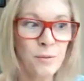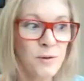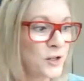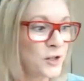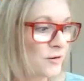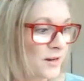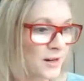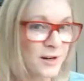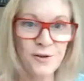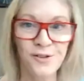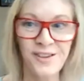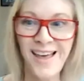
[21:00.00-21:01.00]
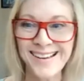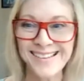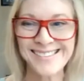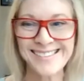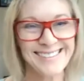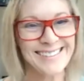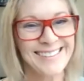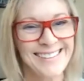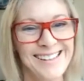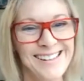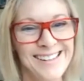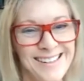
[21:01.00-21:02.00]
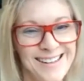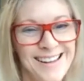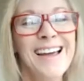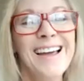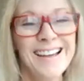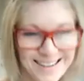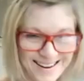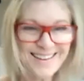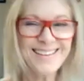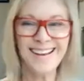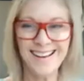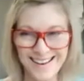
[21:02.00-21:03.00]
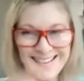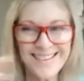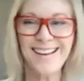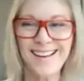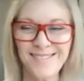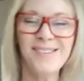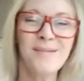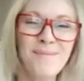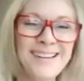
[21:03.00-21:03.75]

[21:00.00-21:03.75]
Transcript: that's what you did in your slides. Yeah, you had that so, and some